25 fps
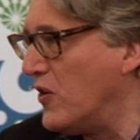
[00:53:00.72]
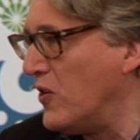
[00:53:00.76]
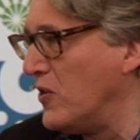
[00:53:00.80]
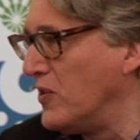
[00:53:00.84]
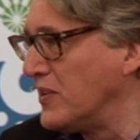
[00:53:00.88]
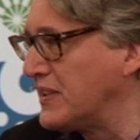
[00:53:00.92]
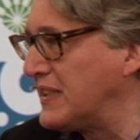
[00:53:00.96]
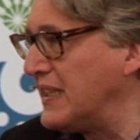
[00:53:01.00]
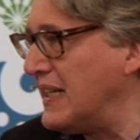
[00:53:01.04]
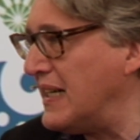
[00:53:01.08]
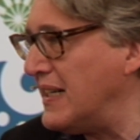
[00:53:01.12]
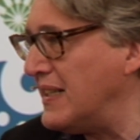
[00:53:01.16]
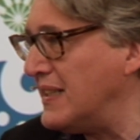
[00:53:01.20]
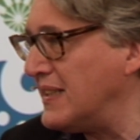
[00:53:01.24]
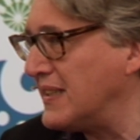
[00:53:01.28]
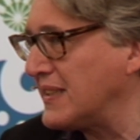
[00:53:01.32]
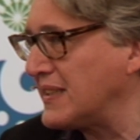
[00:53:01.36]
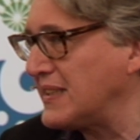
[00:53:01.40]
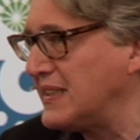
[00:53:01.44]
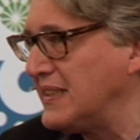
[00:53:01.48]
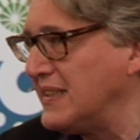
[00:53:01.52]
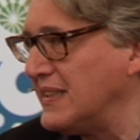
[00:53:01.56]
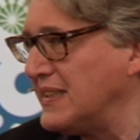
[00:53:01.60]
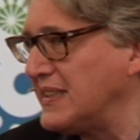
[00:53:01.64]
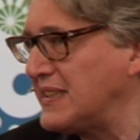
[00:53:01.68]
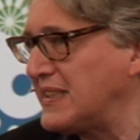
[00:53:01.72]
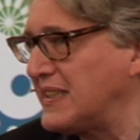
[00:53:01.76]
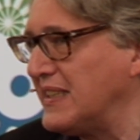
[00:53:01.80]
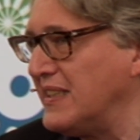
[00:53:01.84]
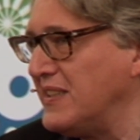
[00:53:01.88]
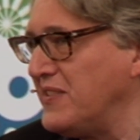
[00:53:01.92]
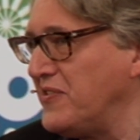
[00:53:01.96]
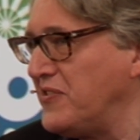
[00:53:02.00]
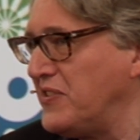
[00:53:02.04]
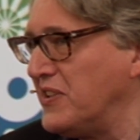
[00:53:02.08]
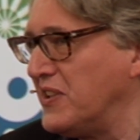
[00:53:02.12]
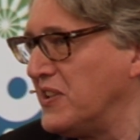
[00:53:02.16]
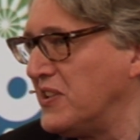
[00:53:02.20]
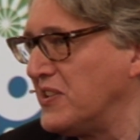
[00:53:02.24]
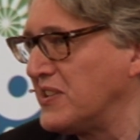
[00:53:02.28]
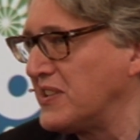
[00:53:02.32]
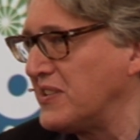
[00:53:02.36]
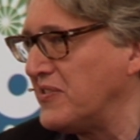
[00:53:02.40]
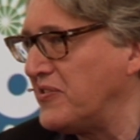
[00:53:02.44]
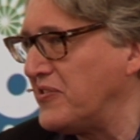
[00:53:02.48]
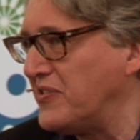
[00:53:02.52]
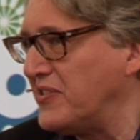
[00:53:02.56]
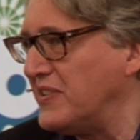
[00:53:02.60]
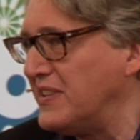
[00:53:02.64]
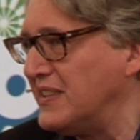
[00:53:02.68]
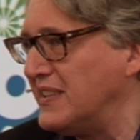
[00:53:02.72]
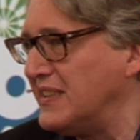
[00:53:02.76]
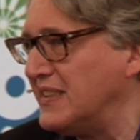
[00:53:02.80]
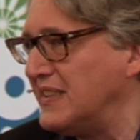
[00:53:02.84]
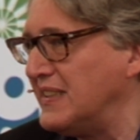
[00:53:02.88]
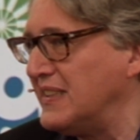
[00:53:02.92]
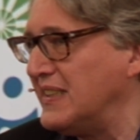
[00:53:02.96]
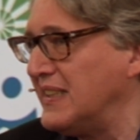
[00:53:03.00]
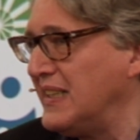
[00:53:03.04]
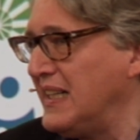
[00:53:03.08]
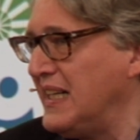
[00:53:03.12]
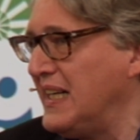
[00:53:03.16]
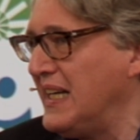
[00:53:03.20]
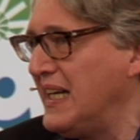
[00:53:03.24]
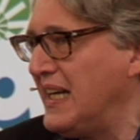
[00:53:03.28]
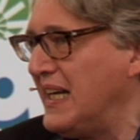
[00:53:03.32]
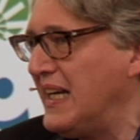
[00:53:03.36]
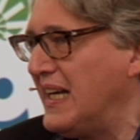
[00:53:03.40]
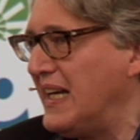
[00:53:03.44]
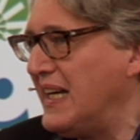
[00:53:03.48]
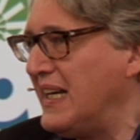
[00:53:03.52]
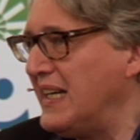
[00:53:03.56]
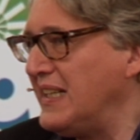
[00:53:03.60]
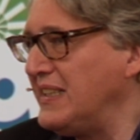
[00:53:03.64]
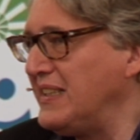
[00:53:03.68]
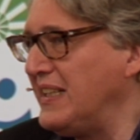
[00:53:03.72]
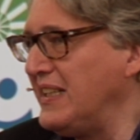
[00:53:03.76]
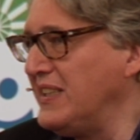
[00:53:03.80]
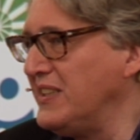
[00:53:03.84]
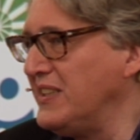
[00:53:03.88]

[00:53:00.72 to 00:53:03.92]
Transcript: all the artists and philosophers and